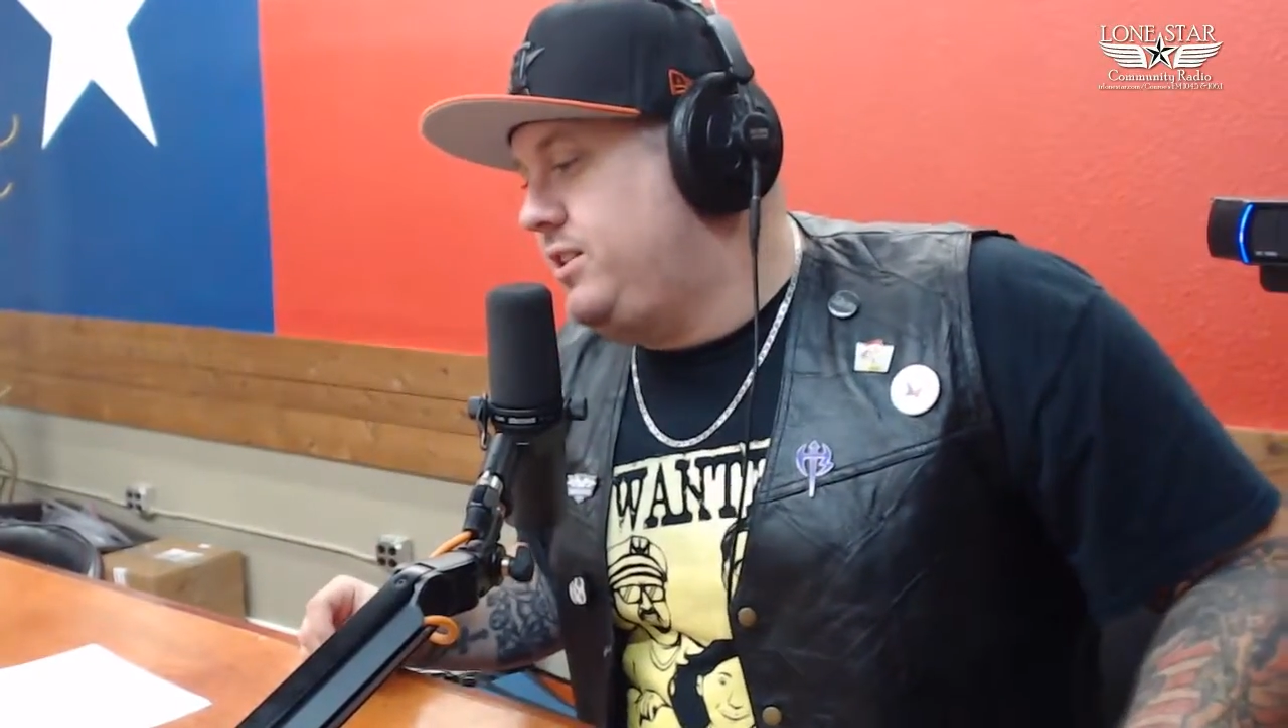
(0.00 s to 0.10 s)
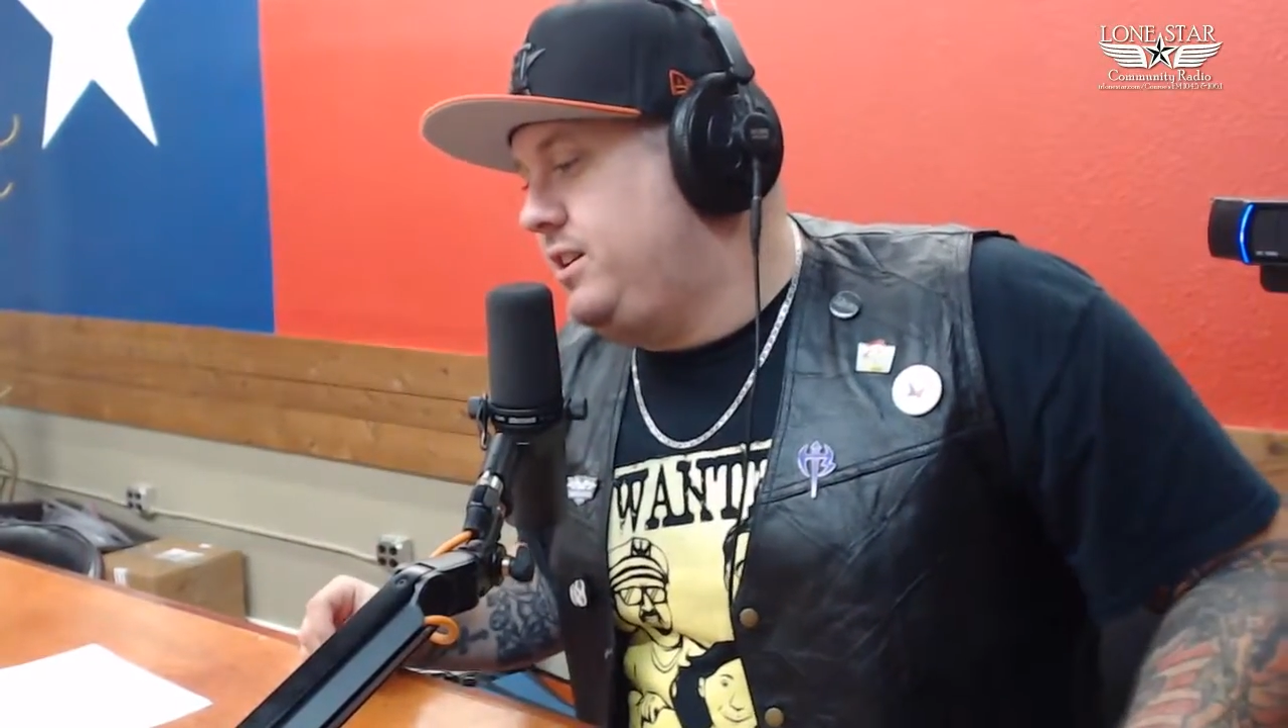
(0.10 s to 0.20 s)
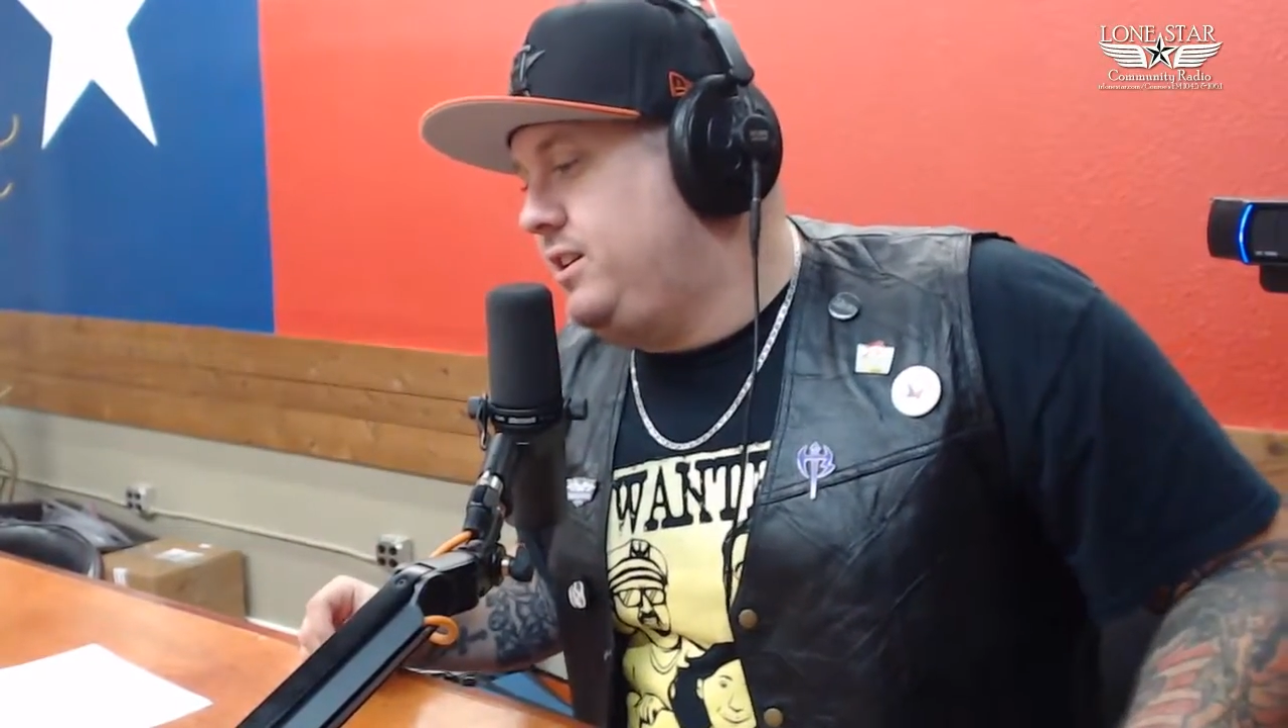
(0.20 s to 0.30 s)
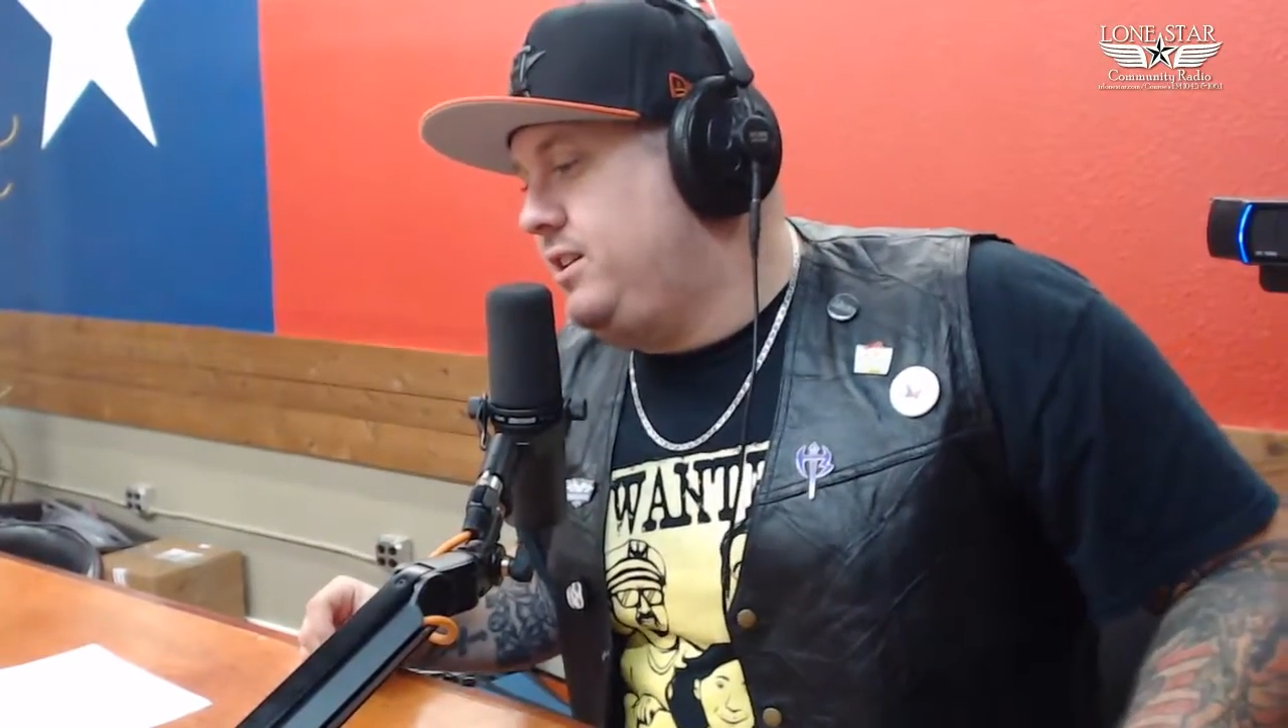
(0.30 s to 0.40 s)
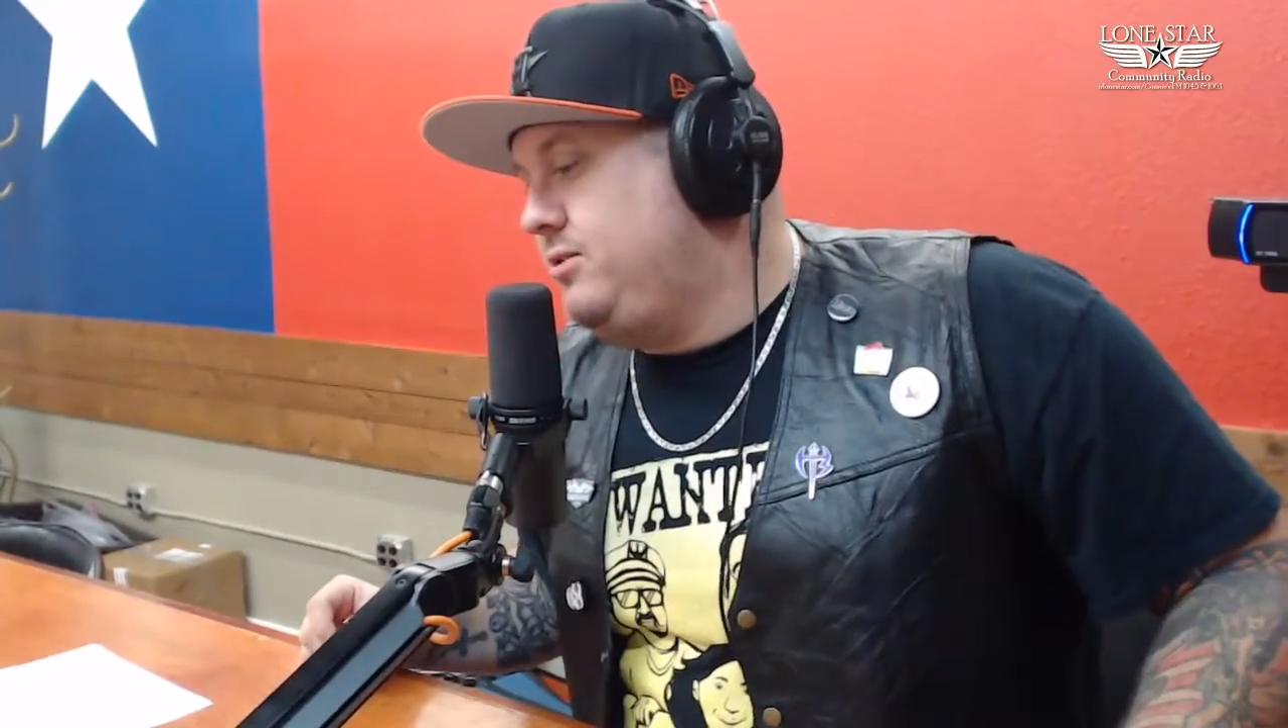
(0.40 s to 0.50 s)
Thug